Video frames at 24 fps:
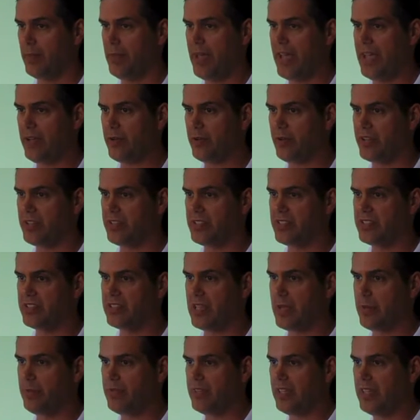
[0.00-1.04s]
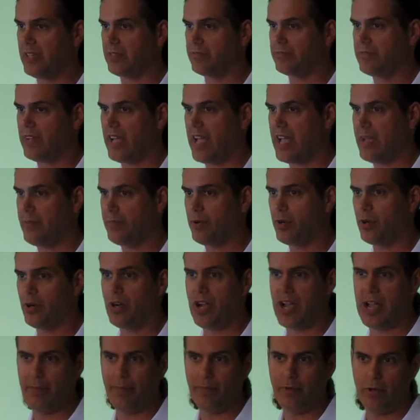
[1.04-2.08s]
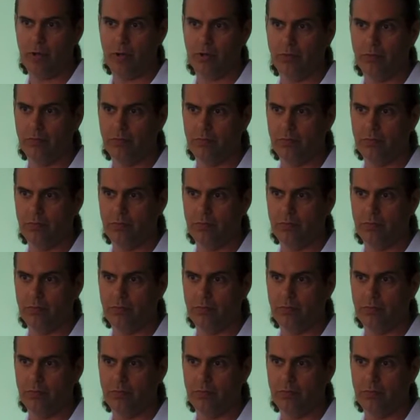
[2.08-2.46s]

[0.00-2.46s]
Pancreas is the same thing, hyper, hypo.